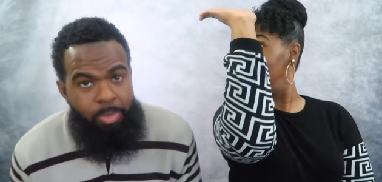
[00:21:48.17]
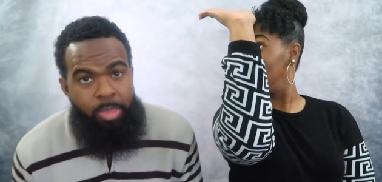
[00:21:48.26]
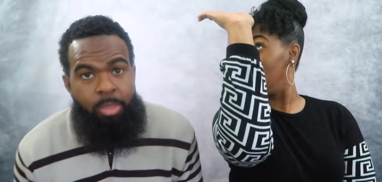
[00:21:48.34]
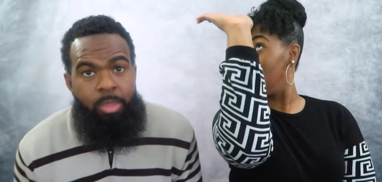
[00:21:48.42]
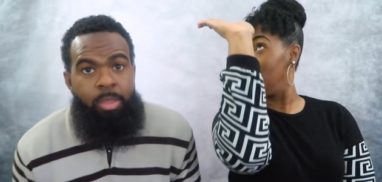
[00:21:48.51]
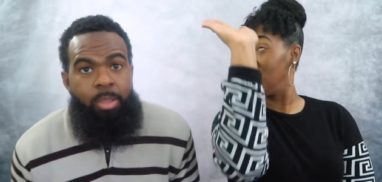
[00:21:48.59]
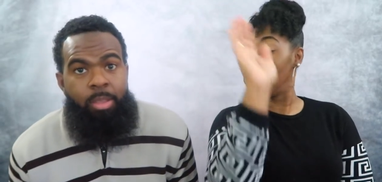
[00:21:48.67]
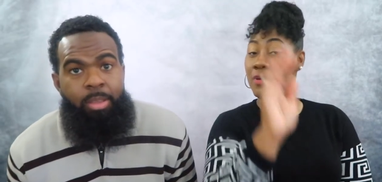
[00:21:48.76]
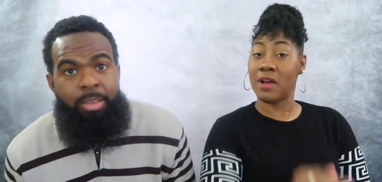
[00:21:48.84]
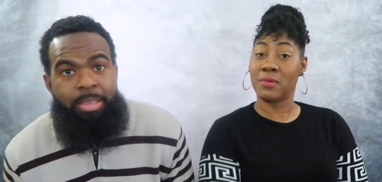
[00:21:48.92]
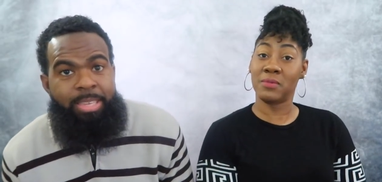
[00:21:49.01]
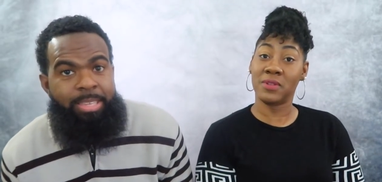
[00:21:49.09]
Speaker 1: this way,
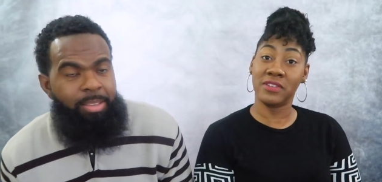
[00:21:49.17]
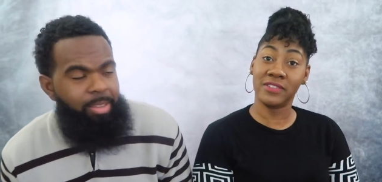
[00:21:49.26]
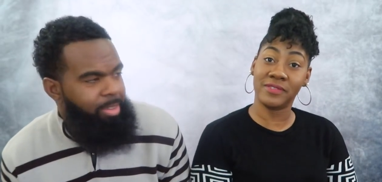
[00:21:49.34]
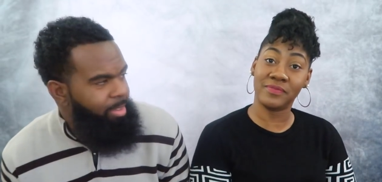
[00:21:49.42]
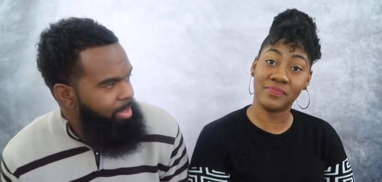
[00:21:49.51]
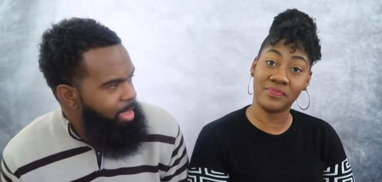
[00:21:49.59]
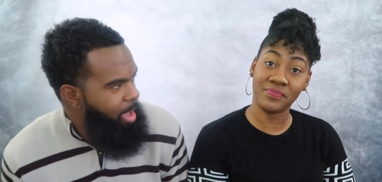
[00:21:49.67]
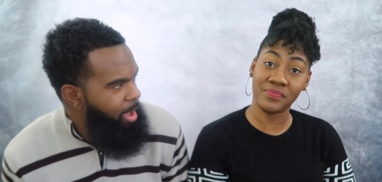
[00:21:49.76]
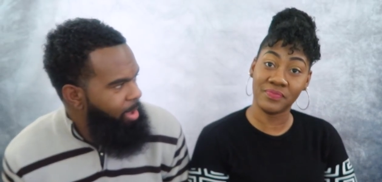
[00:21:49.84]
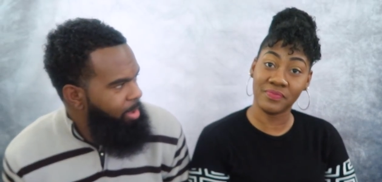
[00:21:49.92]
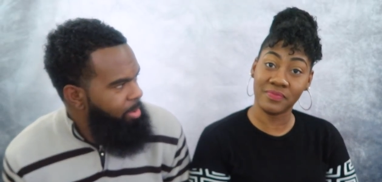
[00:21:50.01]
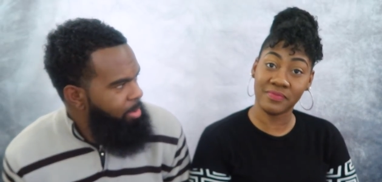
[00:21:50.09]
probably.
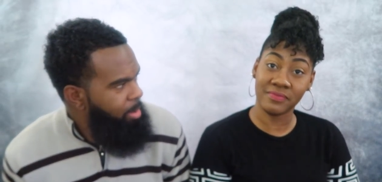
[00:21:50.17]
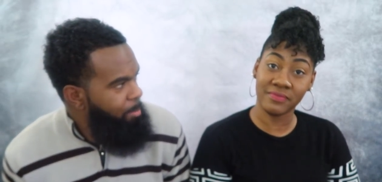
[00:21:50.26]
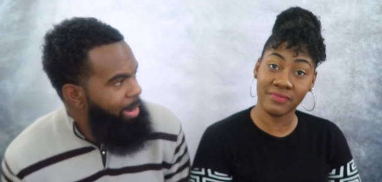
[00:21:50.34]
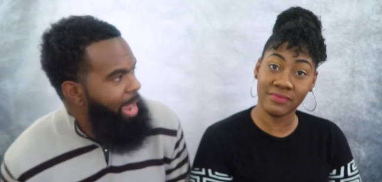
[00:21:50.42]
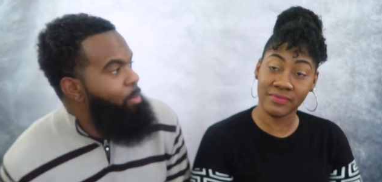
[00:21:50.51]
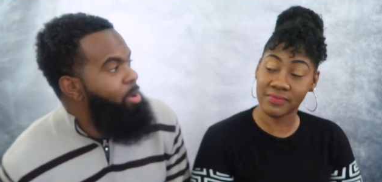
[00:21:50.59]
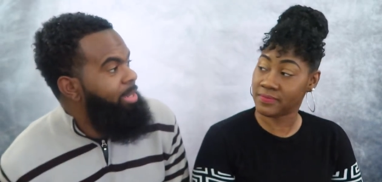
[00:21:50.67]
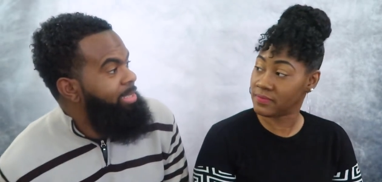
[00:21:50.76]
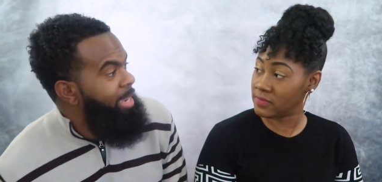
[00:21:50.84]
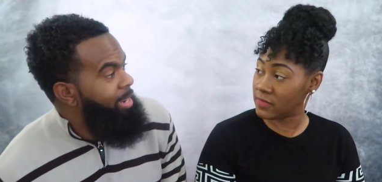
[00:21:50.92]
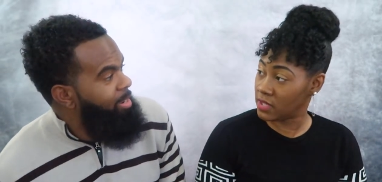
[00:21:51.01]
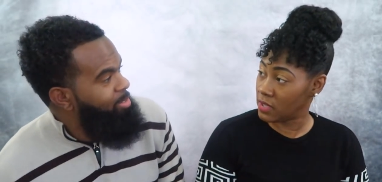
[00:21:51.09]
Yeah. But I
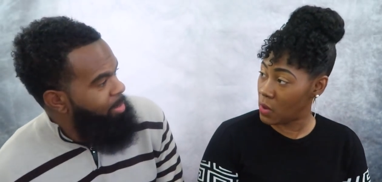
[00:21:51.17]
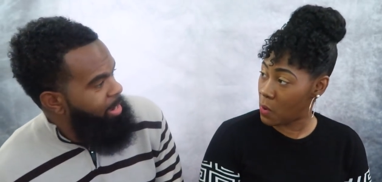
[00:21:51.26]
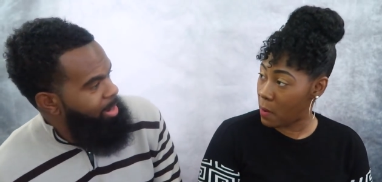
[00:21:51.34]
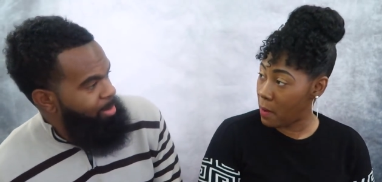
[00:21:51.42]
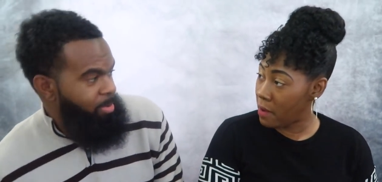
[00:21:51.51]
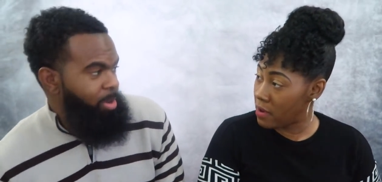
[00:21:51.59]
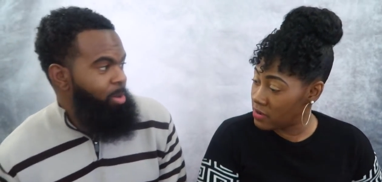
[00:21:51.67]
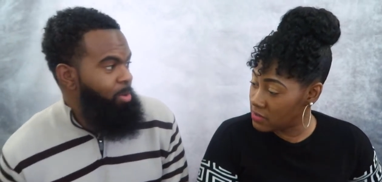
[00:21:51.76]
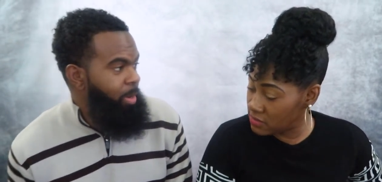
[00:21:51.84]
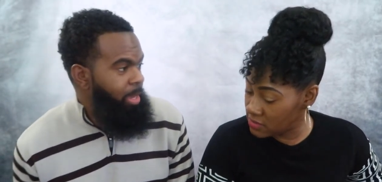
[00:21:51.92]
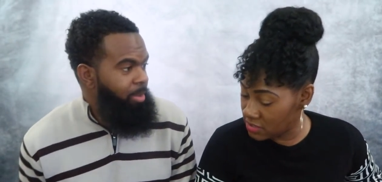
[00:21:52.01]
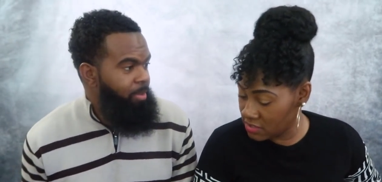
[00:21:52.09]
want to say this right here real
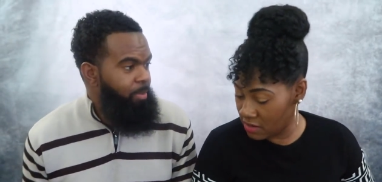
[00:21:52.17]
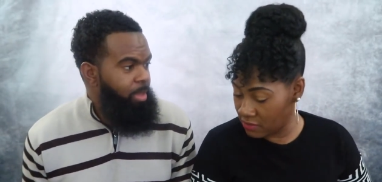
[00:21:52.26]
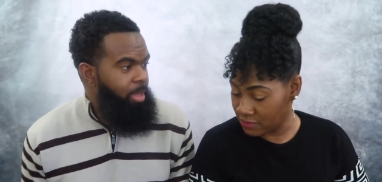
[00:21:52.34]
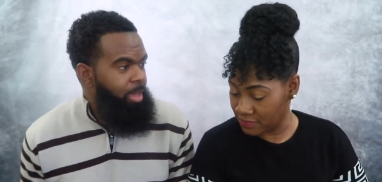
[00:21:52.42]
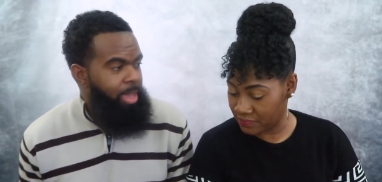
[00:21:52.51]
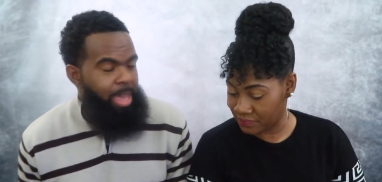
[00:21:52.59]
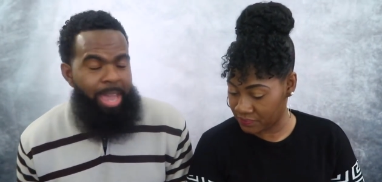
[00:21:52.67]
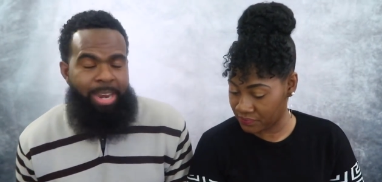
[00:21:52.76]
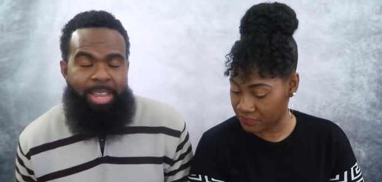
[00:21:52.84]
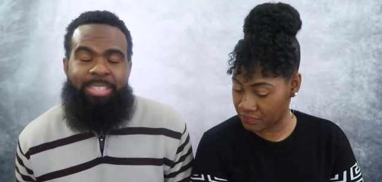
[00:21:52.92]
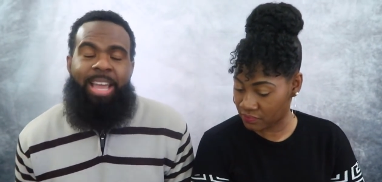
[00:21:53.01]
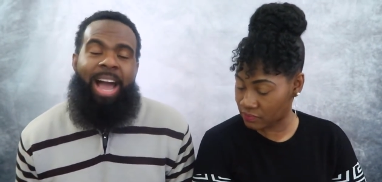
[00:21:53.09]
quick. Sure.
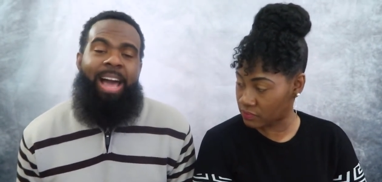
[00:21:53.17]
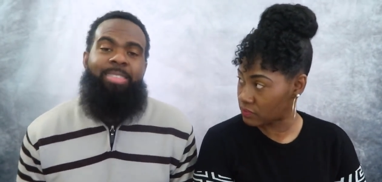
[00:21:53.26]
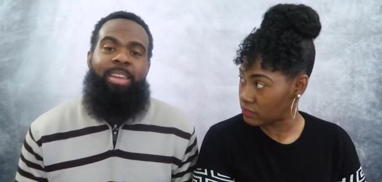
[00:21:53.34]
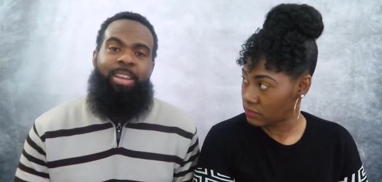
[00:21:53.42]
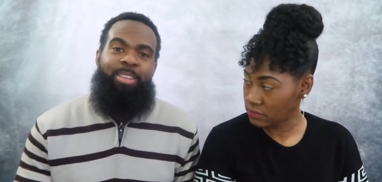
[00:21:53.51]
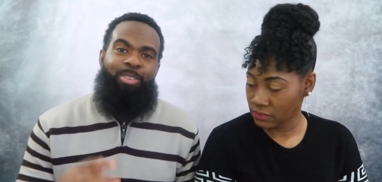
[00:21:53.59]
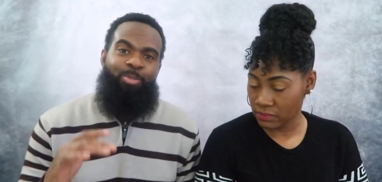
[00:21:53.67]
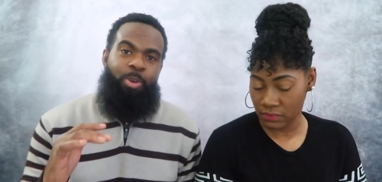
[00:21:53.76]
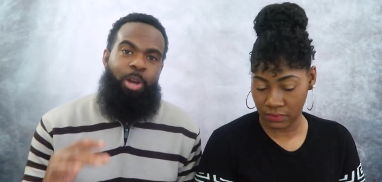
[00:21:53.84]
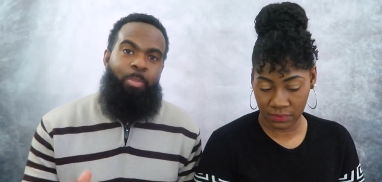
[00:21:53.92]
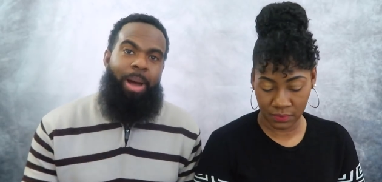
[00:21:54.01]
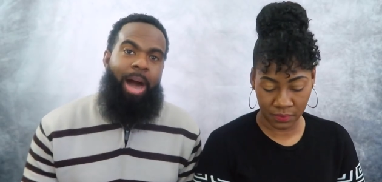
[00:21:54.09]
And this, I think this is
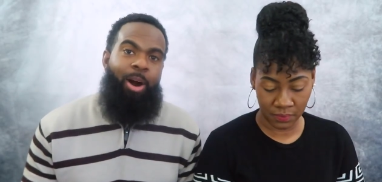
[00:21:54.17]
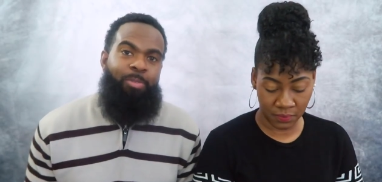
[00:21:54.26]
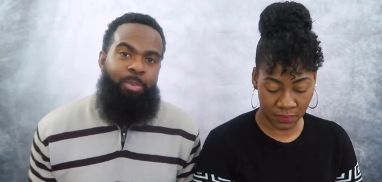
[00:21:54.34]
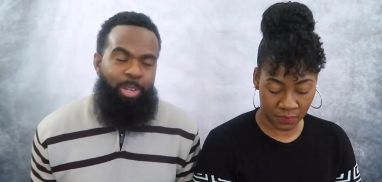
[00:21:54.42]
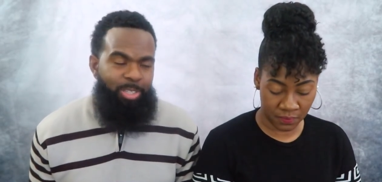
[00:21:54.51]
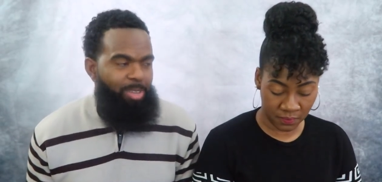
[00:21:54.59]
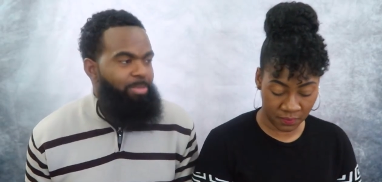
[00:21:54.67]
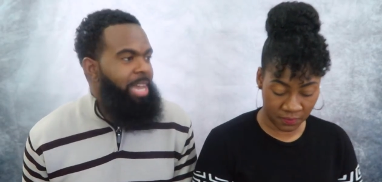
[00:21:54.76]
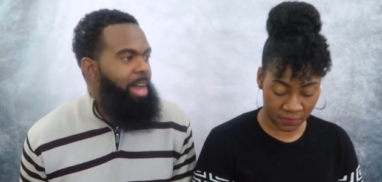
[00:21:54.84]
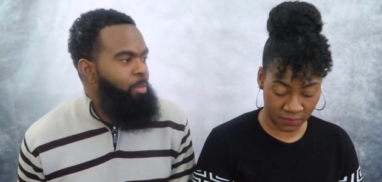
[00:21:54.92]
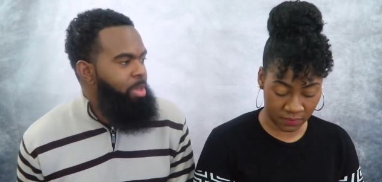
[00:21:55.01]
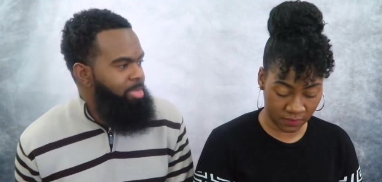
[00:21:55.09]
real powerful because
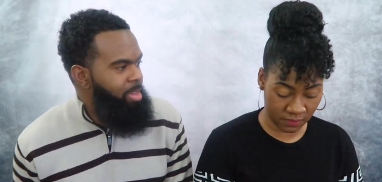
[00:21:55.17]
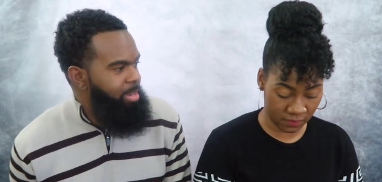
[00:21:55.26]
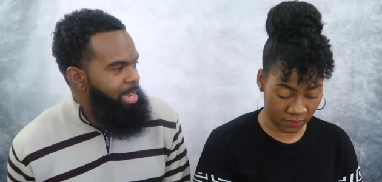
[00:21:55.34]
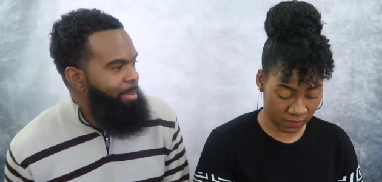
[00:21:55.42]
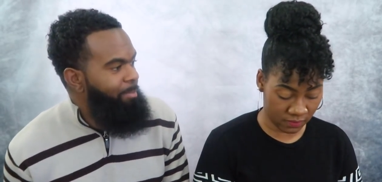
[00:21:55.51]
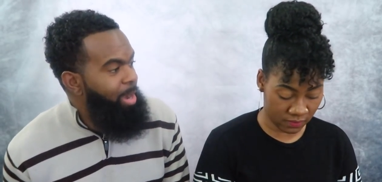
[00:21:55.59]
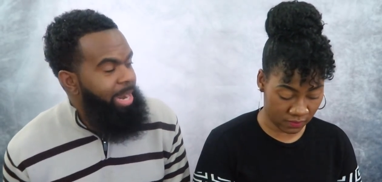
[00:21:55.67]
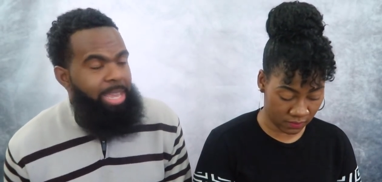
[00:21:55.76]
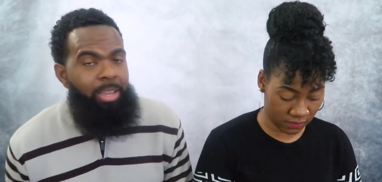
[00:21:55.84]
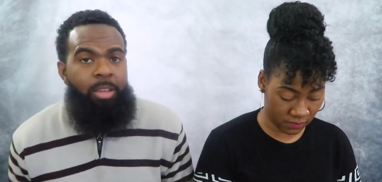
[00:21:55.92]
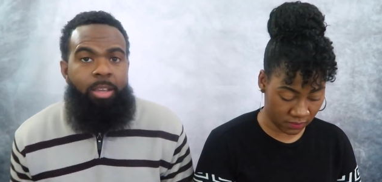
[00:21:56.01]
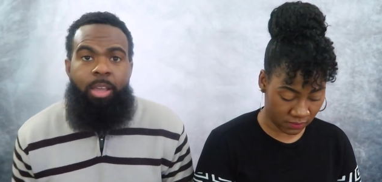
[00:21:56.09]
sometimes we think that
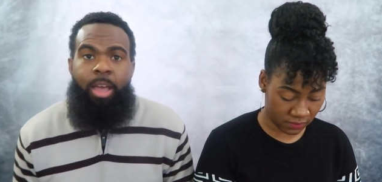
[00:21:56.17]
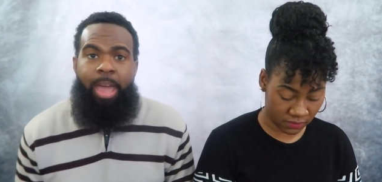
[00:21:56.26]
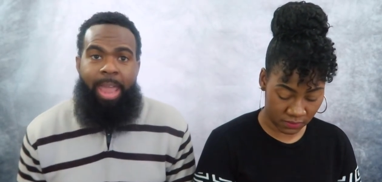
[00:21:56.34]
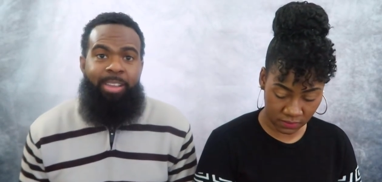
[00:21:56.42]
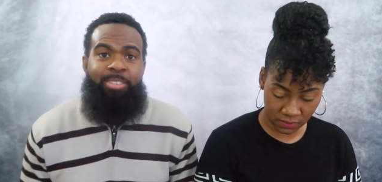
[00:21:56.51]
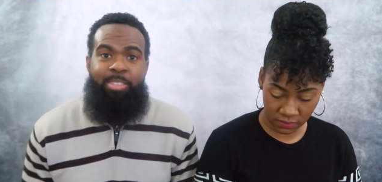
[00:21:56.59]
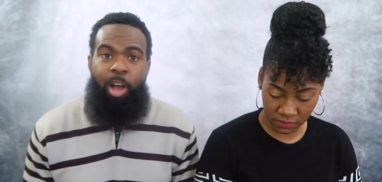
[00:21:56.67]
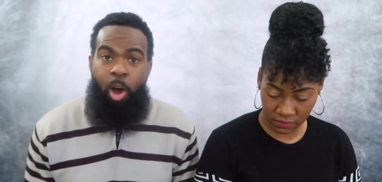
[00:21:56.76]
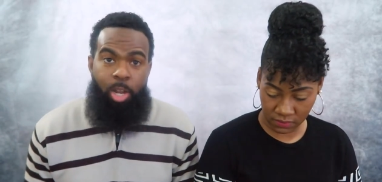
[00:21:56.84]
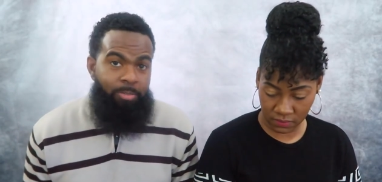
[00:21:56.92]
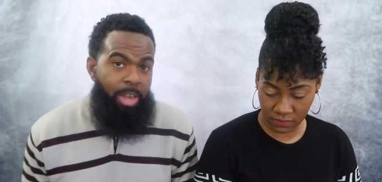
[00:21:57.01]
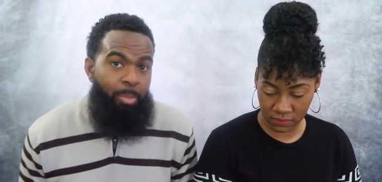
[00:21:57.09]
money answers
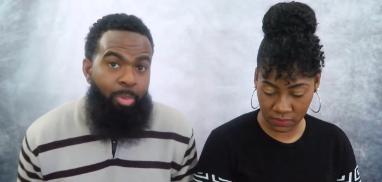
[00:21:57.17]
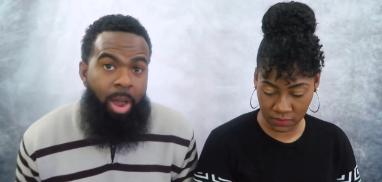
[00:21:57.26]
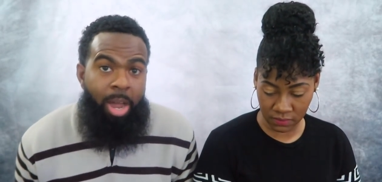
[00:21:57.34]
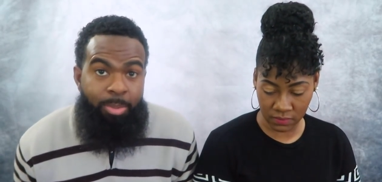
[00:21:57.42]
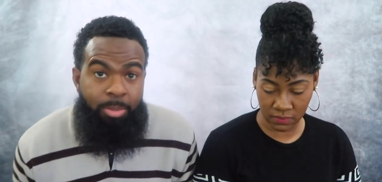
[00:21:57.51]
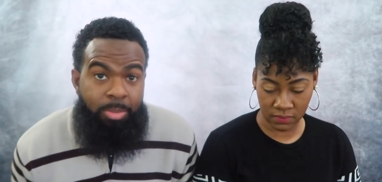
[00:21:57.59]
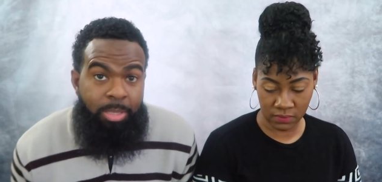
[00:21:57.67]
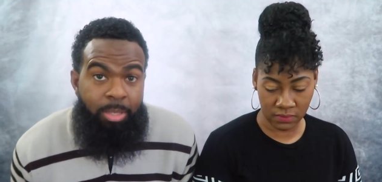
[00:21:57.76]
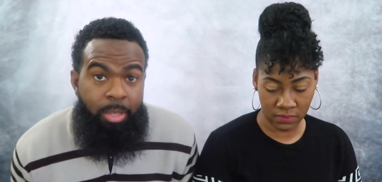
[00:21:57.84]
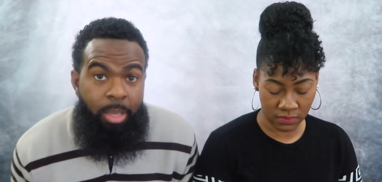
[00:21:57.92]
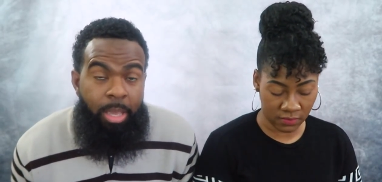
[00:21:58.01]
all of our problems.